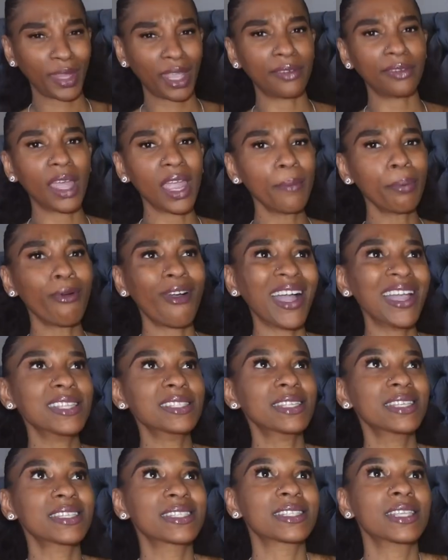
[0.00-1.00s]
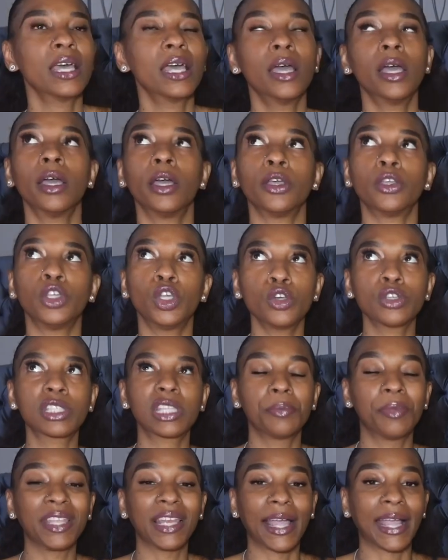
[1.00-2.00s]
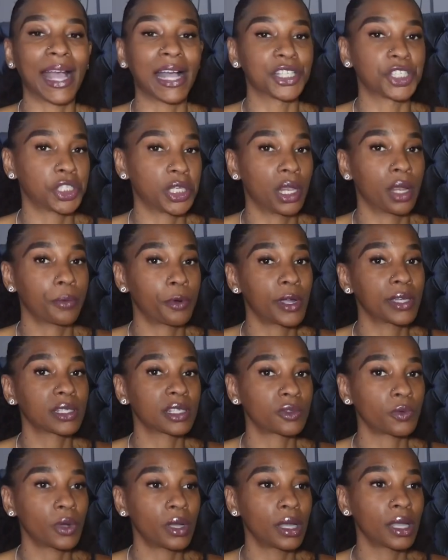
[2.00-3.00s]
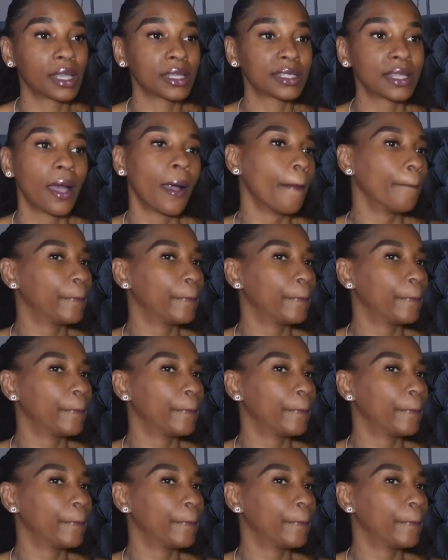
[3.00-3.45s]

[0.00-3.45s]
they prices used to be like how Shein prices was